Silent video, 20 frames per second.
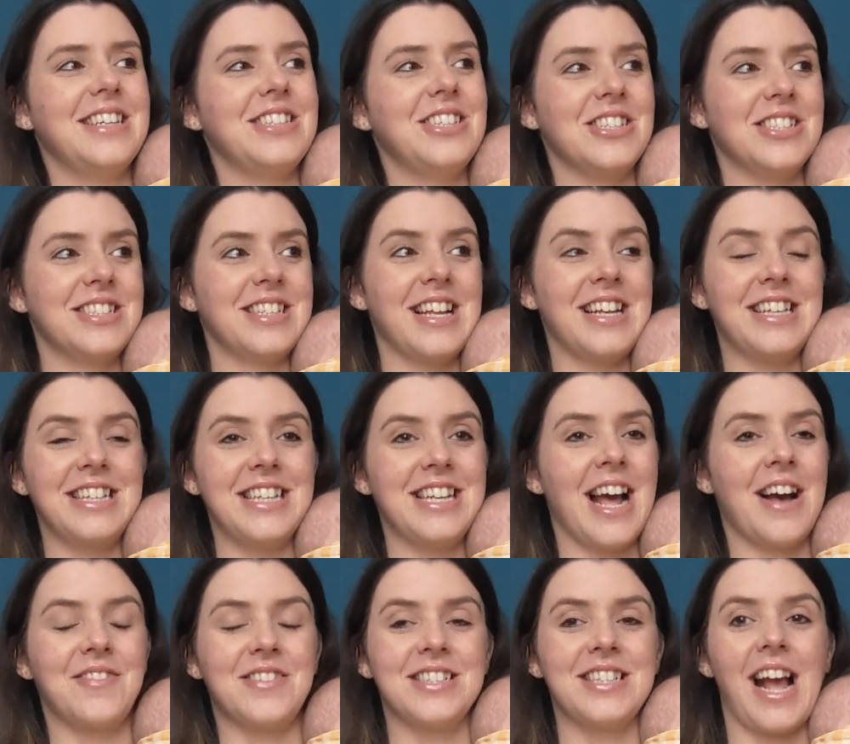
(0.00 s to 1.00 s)
Just, and he didn't
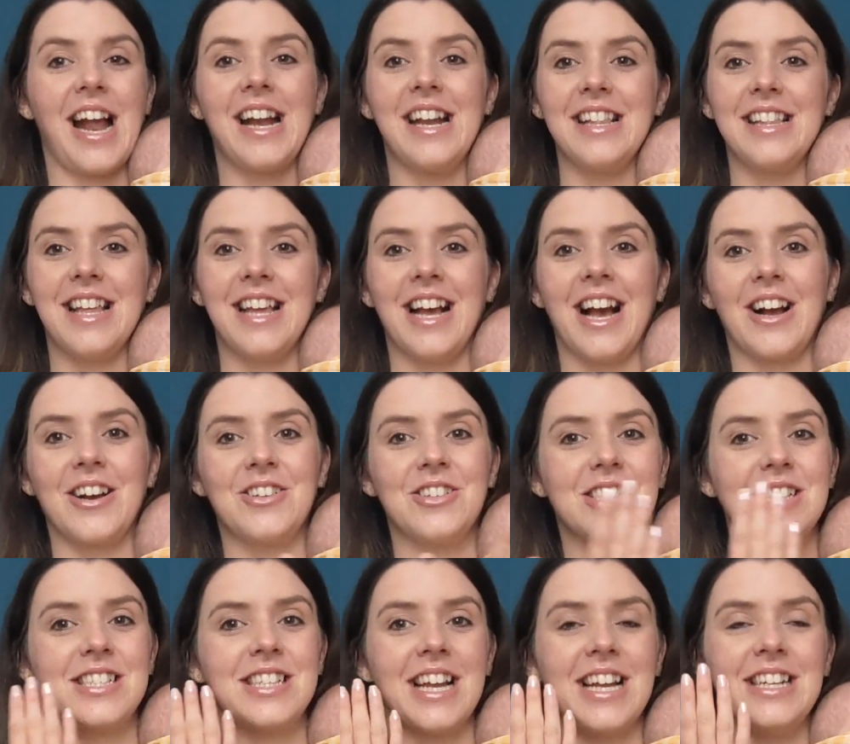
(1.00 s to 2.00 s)
have to say anything, I could
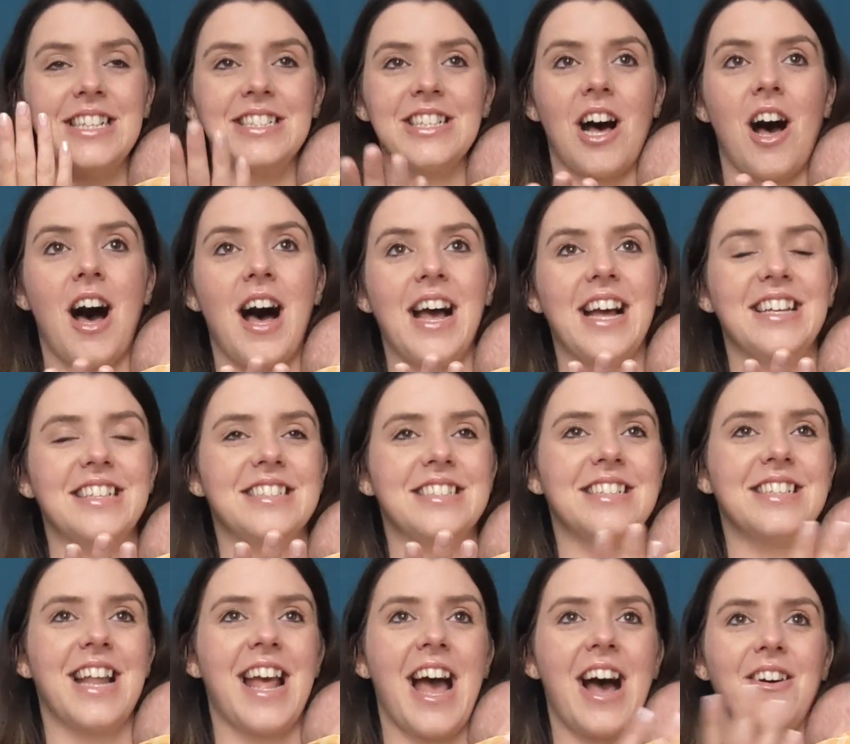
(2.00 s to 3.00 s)
just see in his eyes
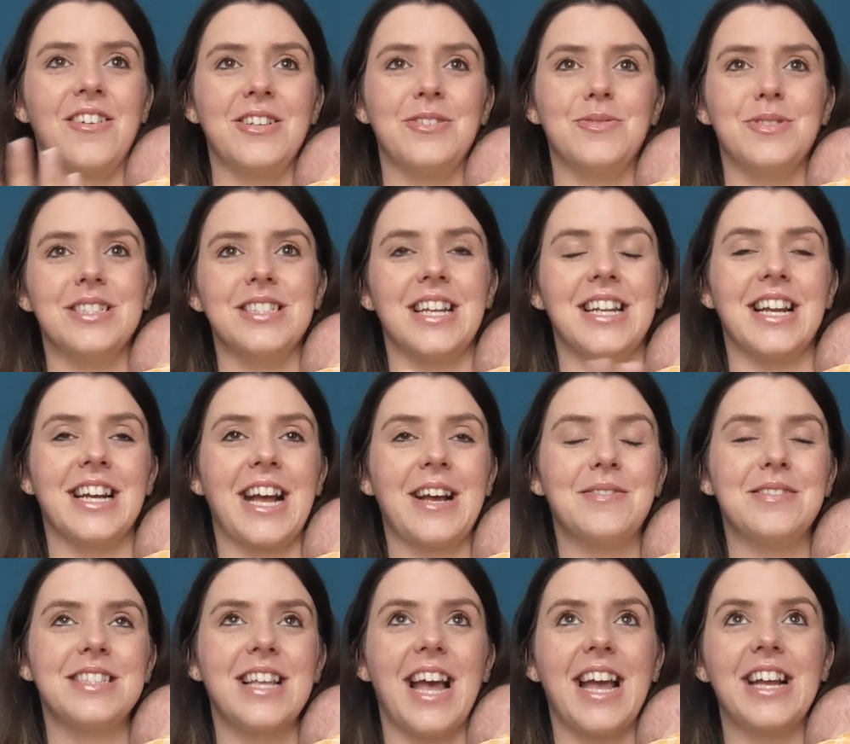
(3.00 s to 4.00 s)
and how he was, and I
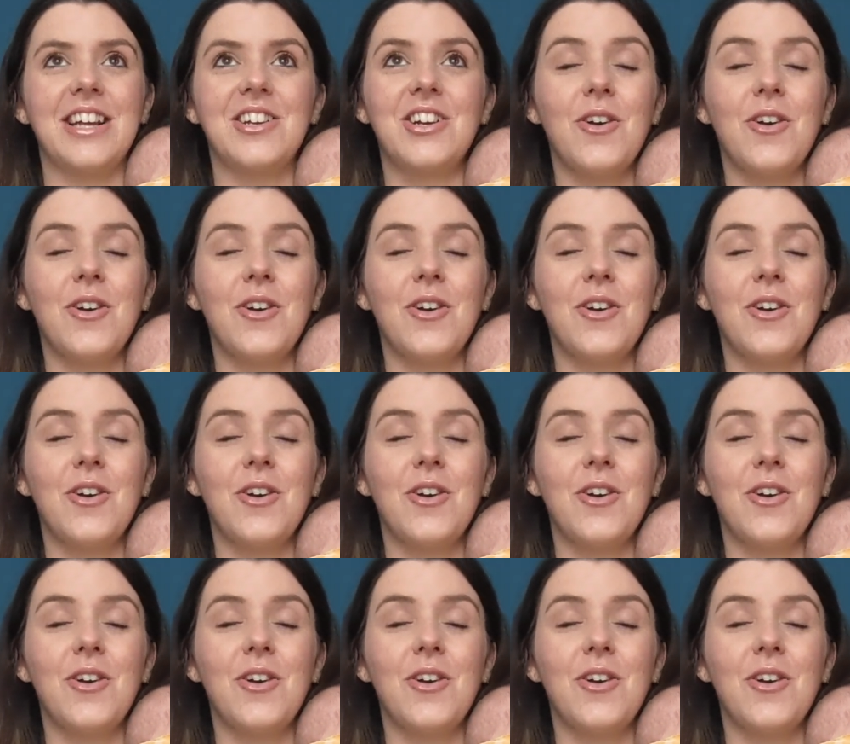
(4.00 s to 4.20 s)
kept saying,